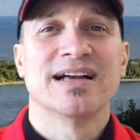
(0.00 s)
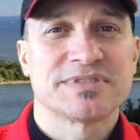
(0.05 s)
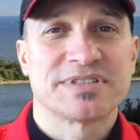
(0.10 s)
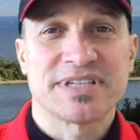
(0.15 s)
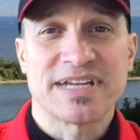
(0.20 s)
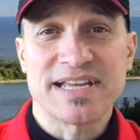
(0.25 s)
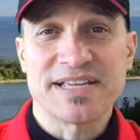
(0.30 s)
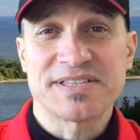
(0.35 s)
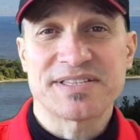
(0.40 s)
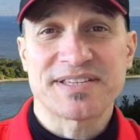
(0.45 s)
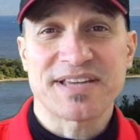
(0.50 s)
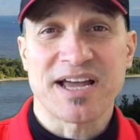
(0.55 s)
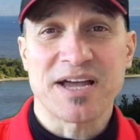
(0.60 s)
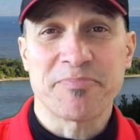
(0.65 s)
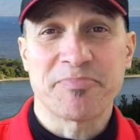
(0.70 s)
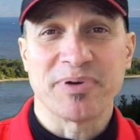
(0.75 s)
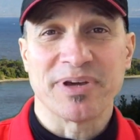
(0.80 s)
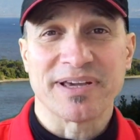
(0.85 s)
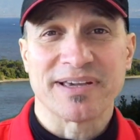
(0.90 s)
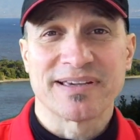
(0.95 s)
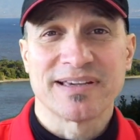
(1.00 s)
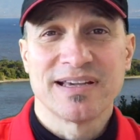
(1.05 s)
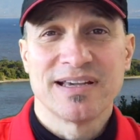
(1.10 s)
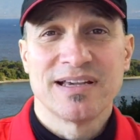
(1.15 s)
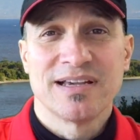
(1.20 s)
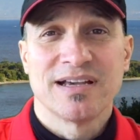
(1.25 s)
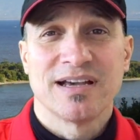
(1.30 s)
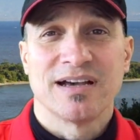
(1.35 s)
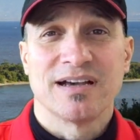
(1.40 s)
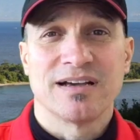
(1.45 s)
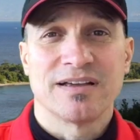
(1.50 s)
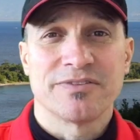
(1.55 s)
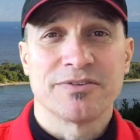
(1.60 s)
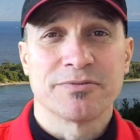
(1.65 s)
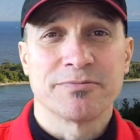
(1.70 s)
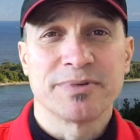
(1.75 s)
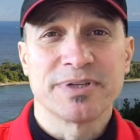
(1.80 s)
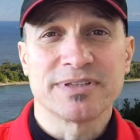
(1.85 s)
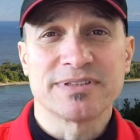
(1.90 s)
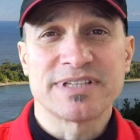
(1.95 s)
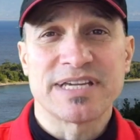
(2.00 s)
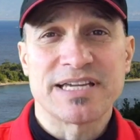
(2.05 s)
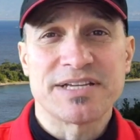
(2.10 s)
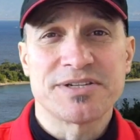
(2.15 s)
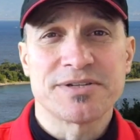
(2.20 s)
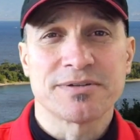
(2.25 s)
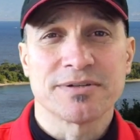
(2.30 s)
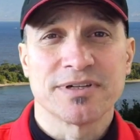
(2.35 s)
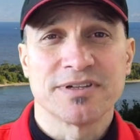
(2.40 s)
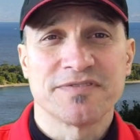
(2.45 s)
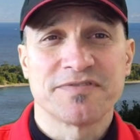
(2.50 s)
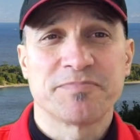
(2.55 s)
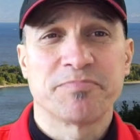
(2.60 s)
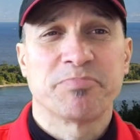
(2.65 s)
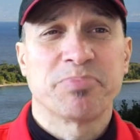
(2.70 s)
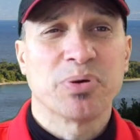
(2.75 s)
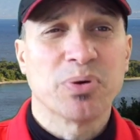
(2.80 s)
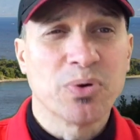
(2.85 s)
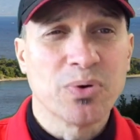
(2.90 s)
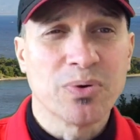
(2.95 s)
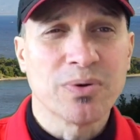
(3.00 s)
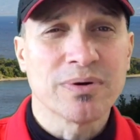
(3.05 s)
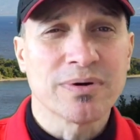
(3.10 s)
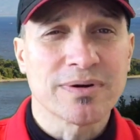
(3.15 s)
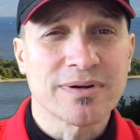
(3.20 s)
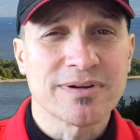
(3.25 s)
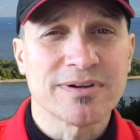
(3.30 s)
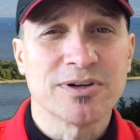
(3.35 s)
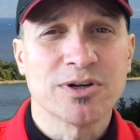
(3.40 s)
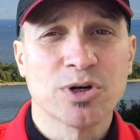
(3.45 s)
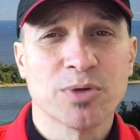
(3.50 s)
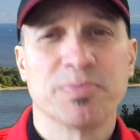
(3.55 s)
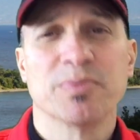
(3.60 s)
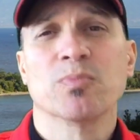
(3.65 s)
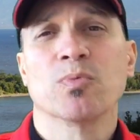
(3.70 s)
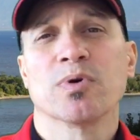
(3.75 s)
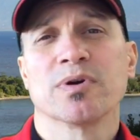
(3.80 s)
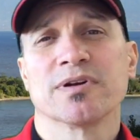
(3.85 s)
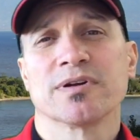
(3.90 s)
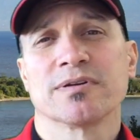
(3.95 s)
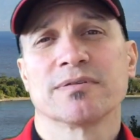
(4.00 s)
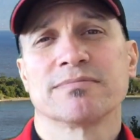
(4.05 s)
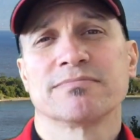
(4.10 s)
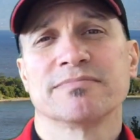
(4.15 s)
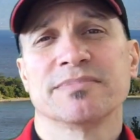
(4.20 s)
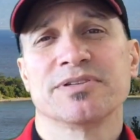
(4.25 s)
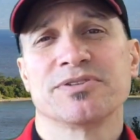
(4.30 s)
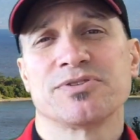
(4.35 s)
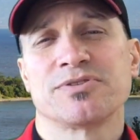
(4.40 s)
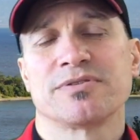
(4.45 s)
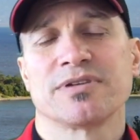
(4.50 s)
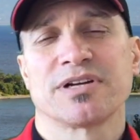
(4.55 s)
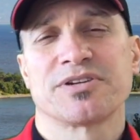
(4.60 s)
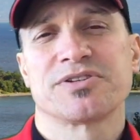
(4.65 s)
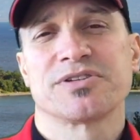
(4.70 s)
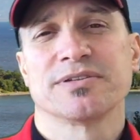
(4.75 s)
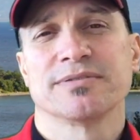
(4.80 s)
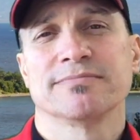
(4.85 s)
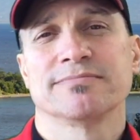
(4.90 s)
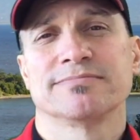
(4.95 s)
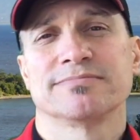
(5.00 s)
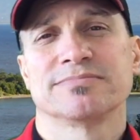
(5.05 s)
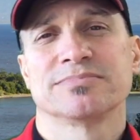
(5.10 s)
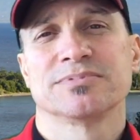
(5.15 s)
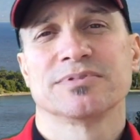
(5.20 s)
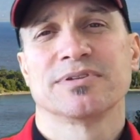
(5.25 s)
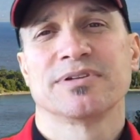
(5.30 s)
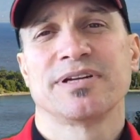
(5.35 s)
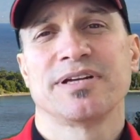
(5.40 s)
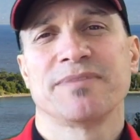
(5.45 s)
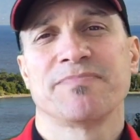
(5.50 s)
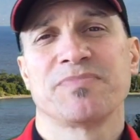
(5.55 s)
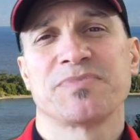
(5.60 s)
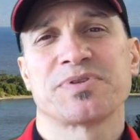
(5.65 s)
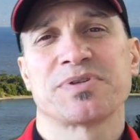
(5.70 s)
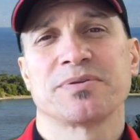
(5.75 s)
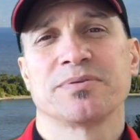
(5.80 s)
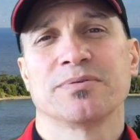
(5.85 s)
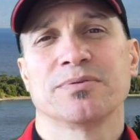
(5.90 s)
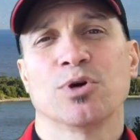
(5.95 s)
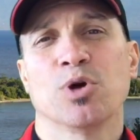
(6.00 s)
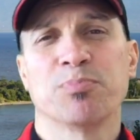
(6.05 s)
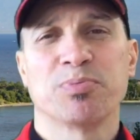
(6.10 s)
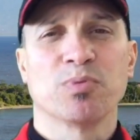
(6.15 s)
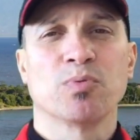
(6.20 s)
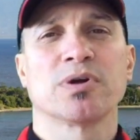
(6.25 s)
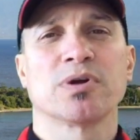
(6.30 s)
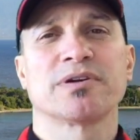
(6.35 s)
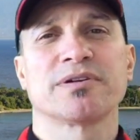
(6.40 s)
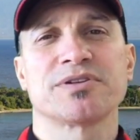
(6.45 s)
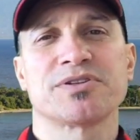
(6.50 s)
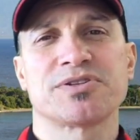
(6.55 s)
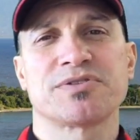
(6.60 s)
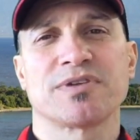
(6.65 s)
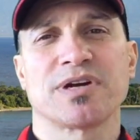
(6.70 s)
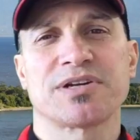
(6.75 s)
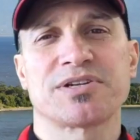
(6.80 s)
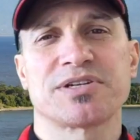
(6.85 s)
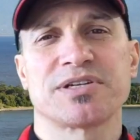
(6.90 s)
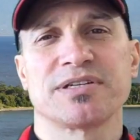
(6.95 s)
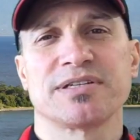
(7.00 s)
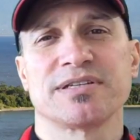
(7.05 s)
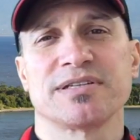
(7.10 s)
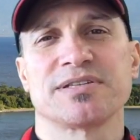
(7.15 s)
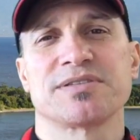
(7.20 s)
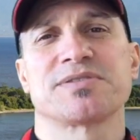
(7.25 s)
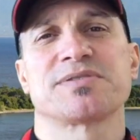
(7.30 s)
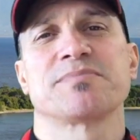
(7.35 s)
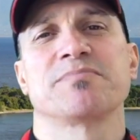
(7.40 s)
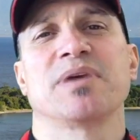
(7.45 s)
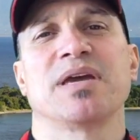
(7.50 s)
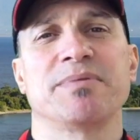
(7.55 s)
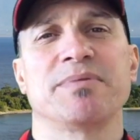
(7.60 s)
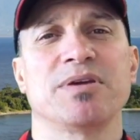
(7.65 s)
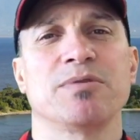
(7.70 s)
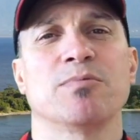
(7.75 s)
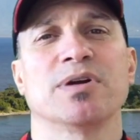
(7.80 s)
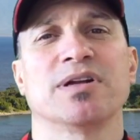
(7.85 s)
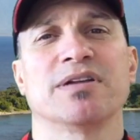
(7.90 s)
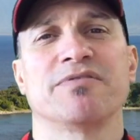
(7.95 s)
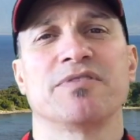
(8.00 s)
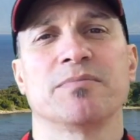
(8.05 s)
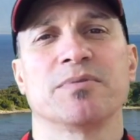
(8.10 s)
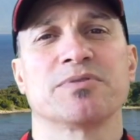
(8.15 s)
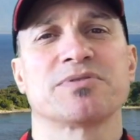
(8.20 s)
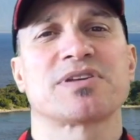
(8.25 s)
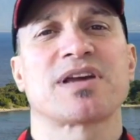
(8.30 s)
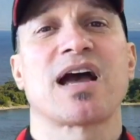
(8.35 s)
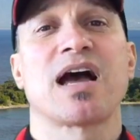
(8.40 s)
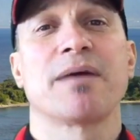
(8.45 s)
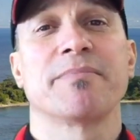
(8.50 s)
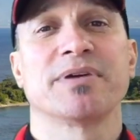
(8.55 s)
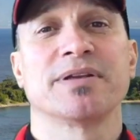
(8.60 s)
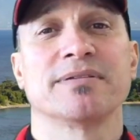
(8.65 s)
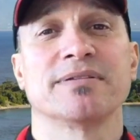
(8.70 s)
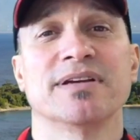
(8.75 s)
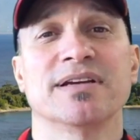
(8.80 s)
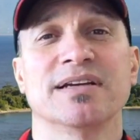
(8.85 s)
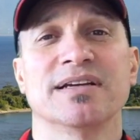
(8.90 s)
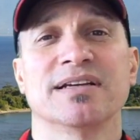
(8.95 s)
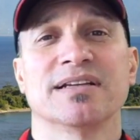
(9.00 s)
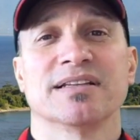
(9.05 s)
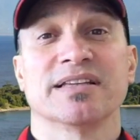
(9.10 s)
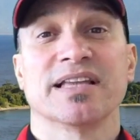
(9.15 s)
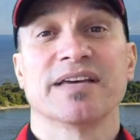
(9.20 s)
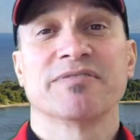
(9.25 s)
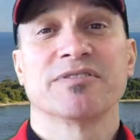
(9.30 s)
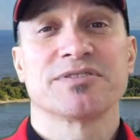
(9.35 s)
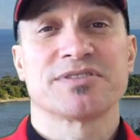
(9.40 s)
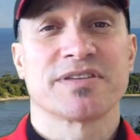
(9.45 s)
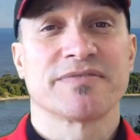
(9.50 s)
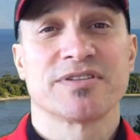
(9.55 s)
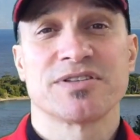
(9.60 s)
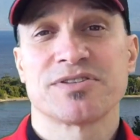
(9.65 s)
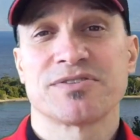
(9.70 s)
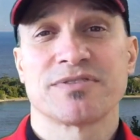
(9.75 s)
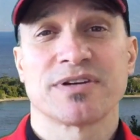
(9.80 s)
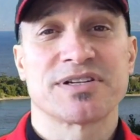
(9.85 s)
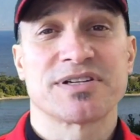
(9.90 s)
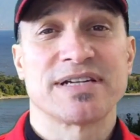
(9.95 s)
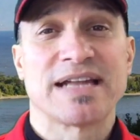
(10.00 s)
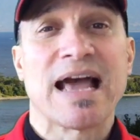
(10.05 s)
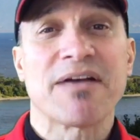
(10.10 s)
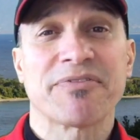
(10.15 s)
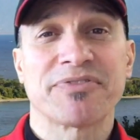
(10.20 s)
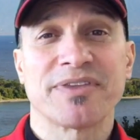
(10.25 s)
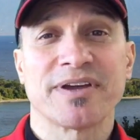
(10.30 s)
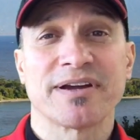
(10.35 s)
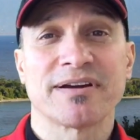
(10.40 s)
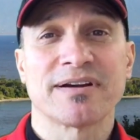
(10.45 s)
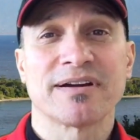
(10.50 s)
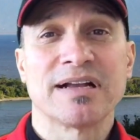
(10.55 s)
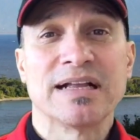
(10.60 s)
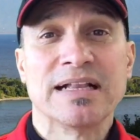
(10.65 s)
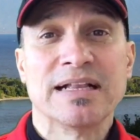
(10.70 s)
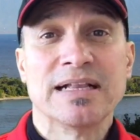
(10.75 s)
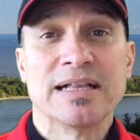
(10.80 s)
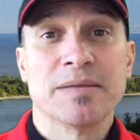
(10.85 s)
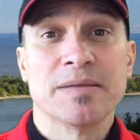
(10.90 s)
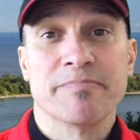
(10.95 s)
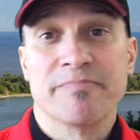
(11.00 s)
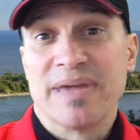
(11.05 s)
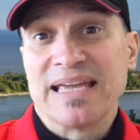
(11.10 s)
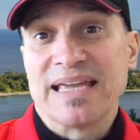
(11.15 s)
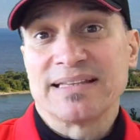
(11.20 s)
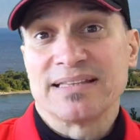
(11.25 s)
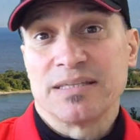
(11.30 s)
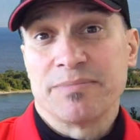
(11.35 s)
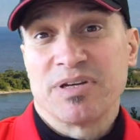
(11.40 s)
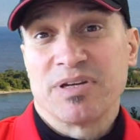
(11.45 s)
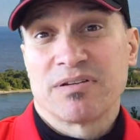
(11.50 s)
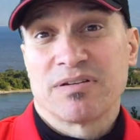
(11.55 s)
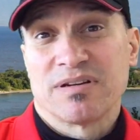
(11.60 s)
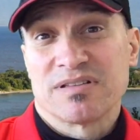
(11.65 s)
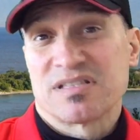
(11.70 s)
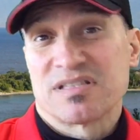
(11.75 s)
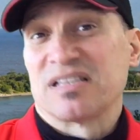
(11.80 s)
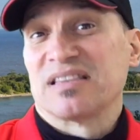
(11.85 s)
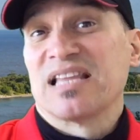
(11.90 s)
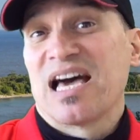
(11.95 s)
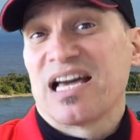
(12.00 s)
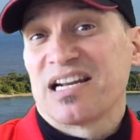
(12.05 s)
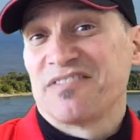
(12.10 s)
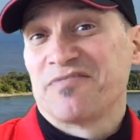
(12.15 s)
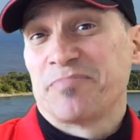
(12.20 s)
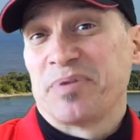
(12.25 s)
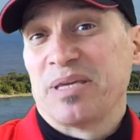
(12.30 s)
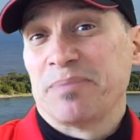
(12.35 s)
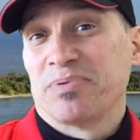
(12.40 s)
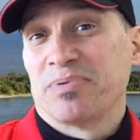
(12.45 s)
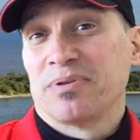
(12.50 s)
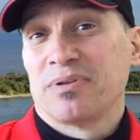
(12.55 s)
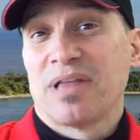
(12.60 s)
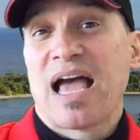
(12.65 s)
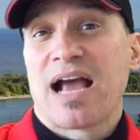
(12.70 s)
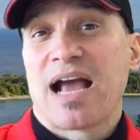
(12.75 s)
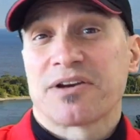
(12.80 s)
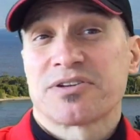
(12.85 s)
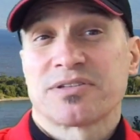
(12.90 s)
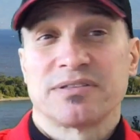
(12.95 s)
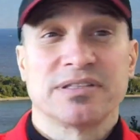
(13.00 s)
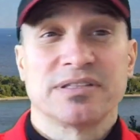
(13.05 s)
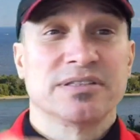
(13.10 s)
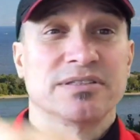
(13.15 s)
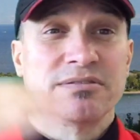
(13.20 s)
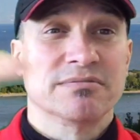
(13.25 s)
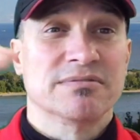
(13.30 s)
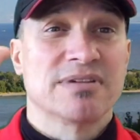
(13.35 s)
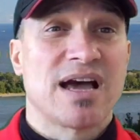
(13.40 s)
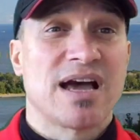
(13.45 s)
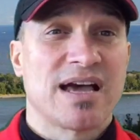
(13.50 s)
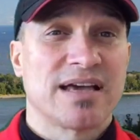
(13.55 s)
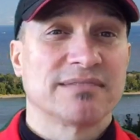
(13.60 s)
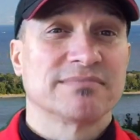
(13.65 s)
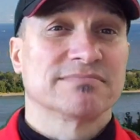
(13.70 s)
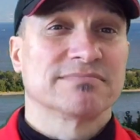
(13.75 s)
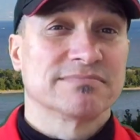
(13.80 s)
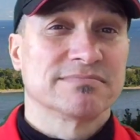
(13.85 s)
Today's topic, the real danger of poor open water instruction. All right. So open water instruction is maybe one of the most common levels of instruction out there, mainly because a lot of people actually do not